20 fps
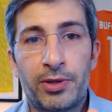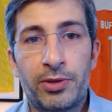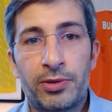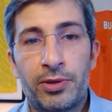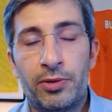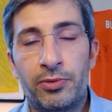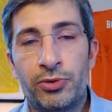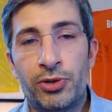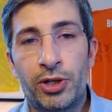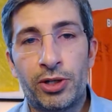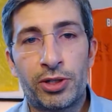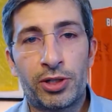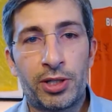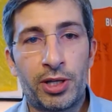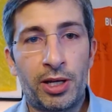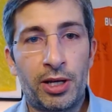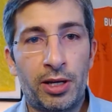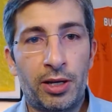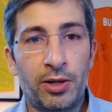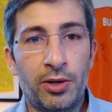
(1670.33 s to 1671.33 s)
So just
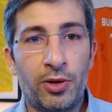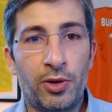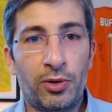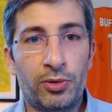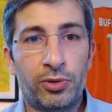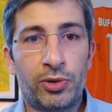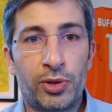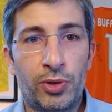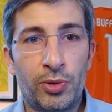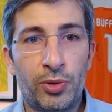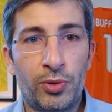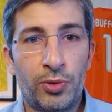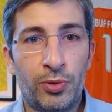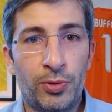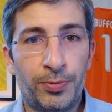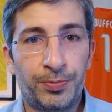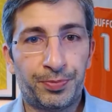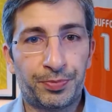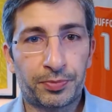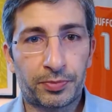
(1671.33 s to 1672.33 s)
go
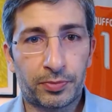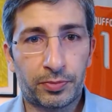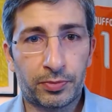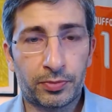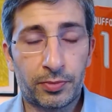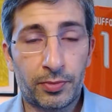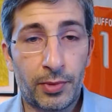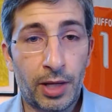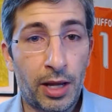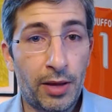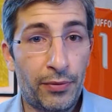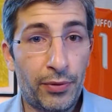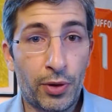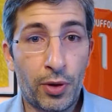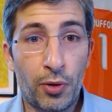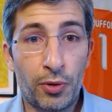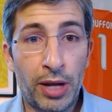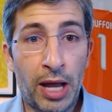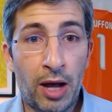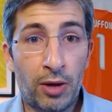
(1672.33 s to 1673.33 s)
to, if you
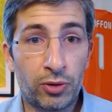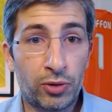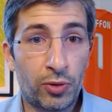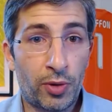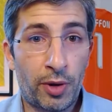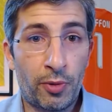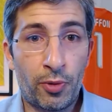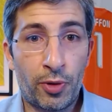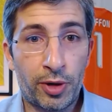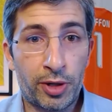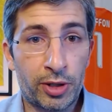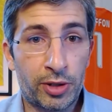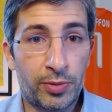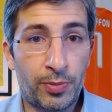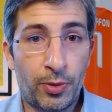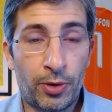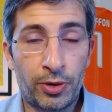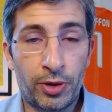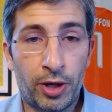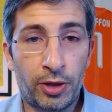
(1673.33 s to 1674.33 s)
go now to
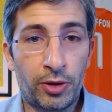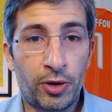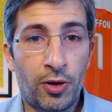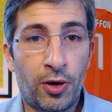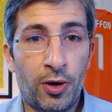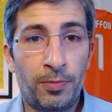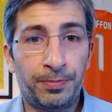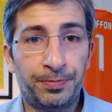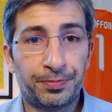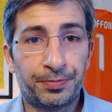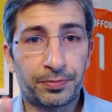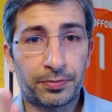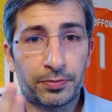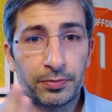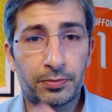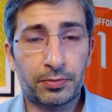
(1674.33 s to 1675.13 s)
iWorkinSport.com,